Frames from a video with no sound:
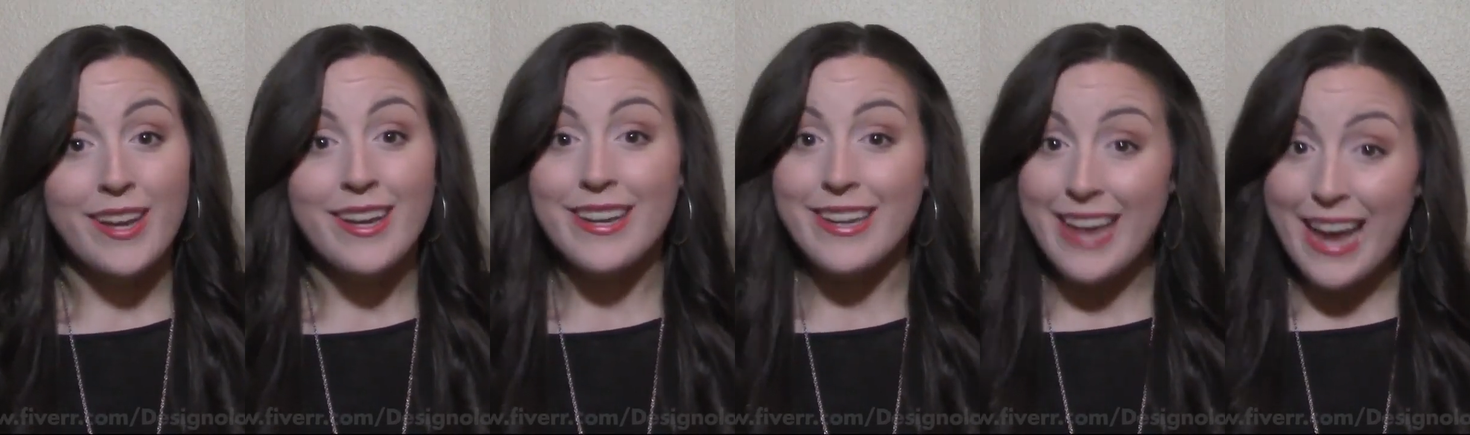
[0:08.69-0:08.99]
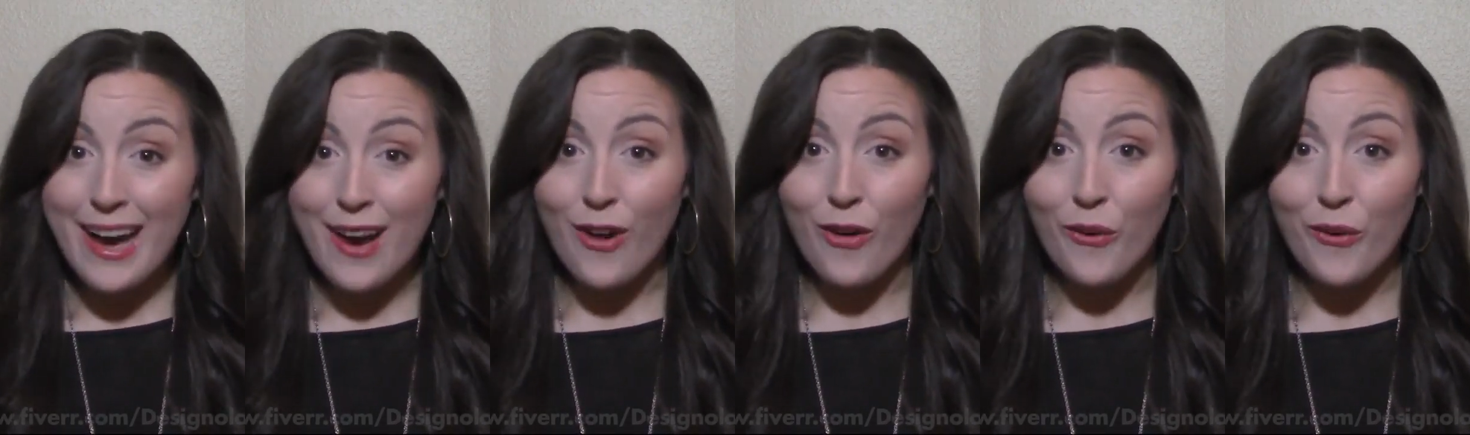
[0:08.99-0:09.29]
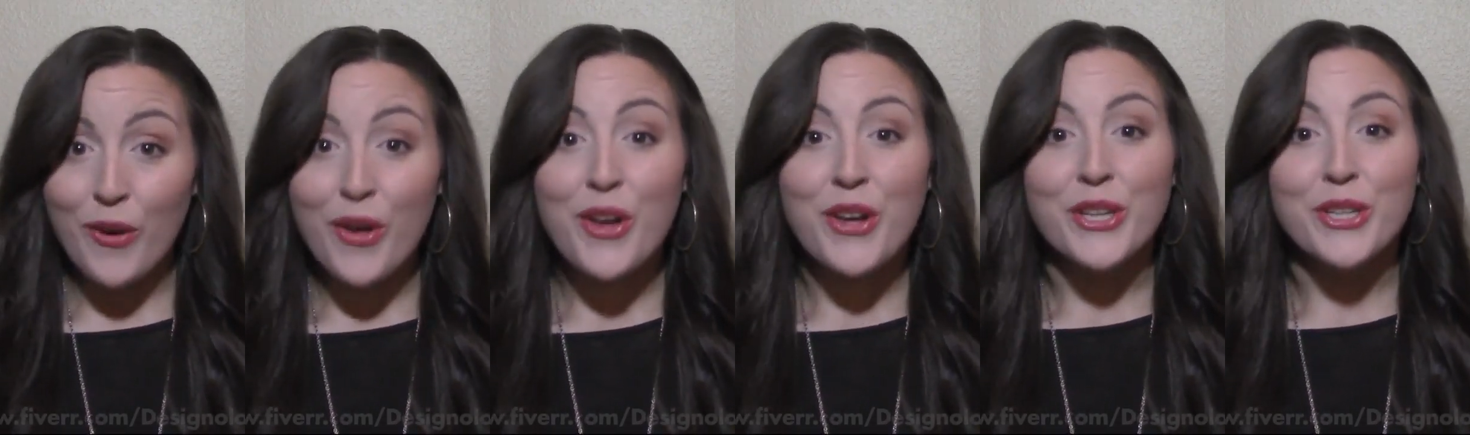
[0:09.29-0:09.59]

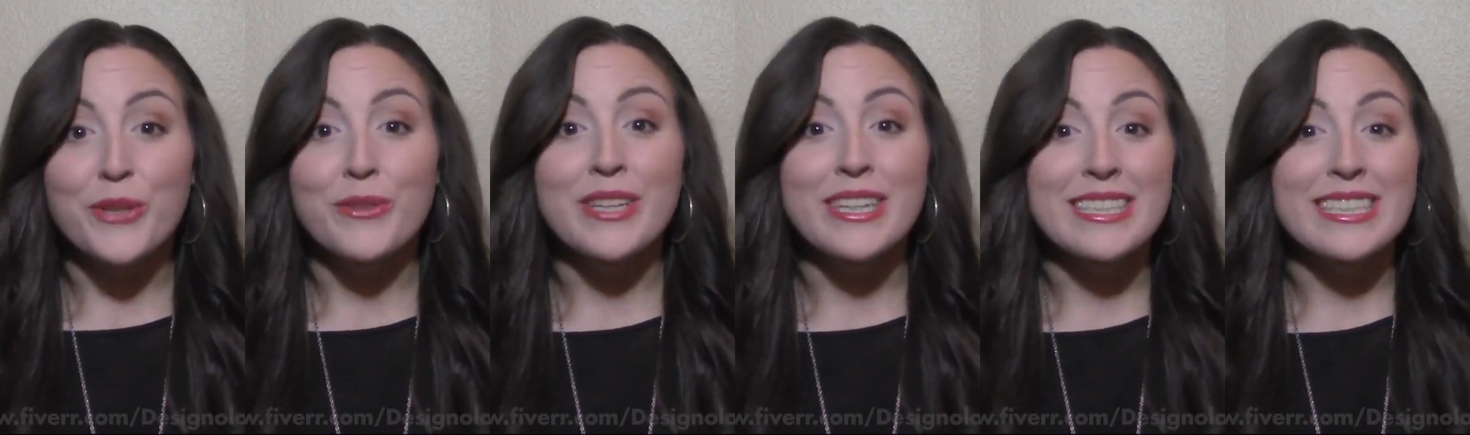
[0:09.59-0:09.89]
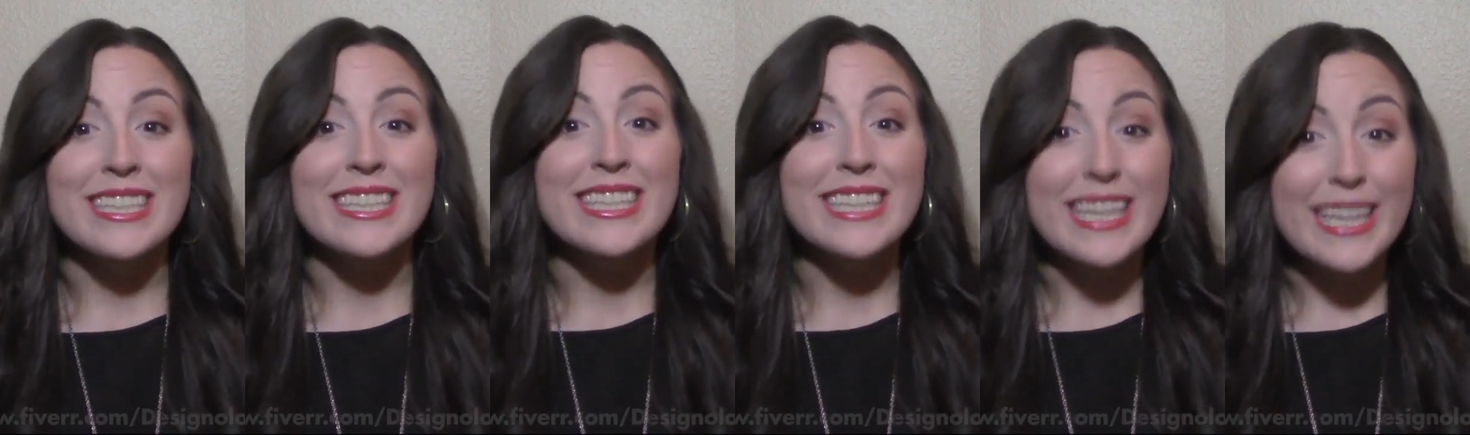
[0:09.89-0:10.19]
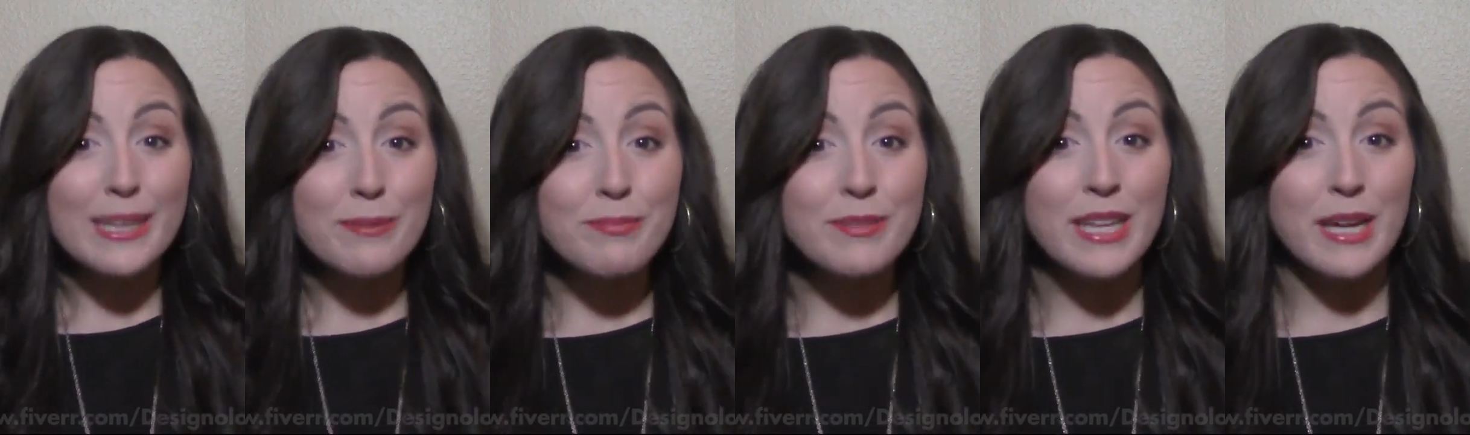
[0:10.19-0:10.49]
Now, you need to
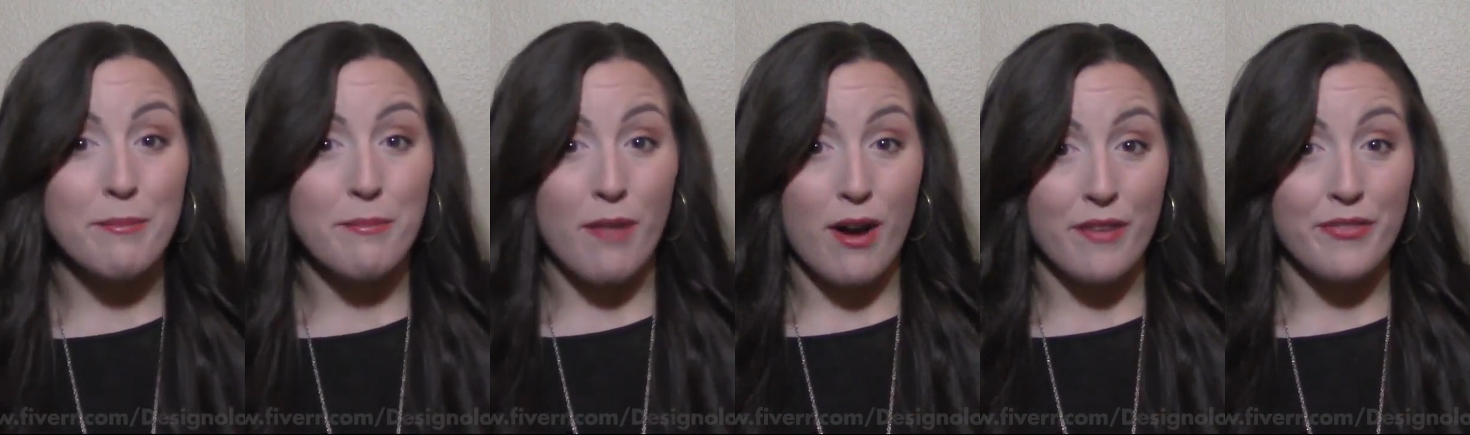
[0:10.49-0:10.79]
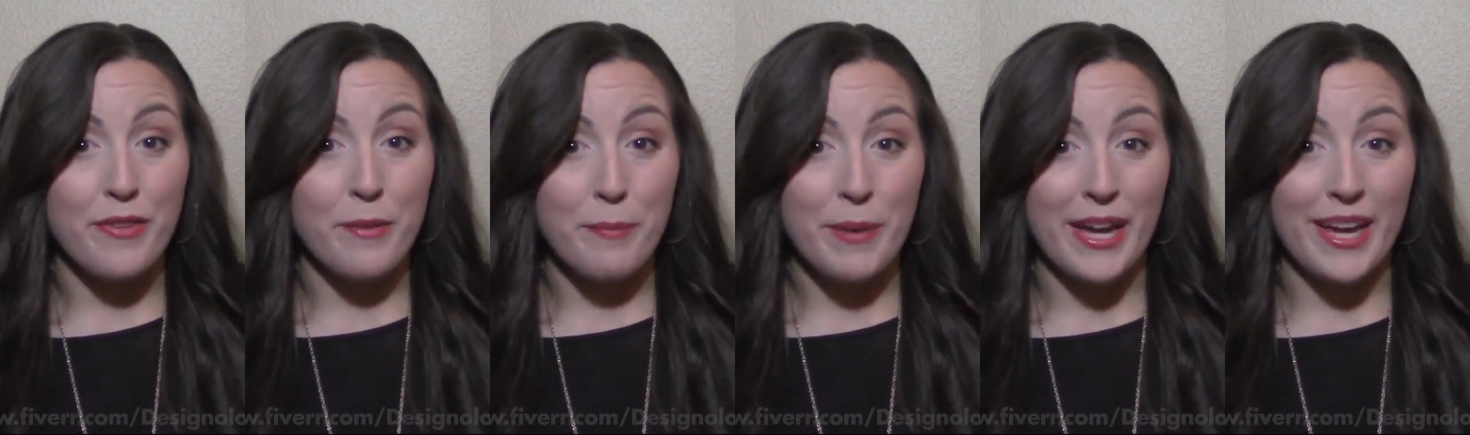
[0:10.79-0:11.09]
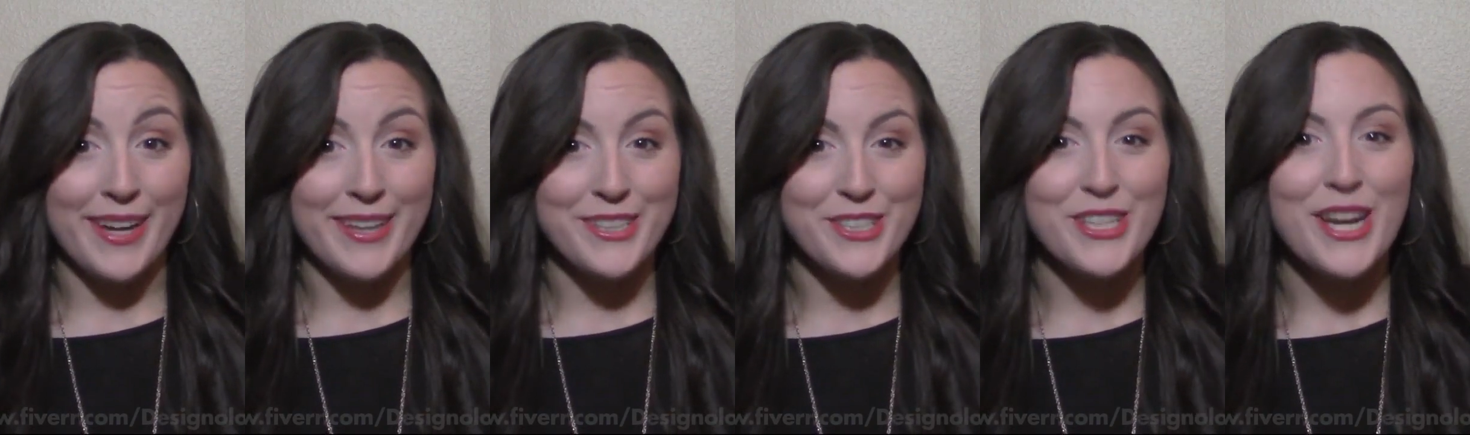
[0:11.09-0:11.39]
keep them on the
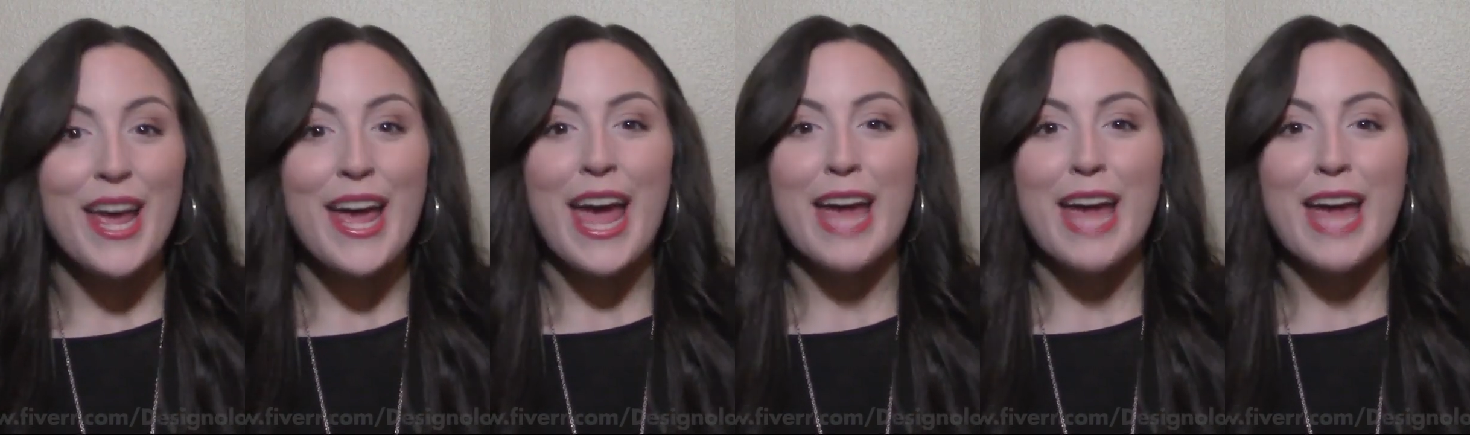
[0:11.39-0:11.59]
page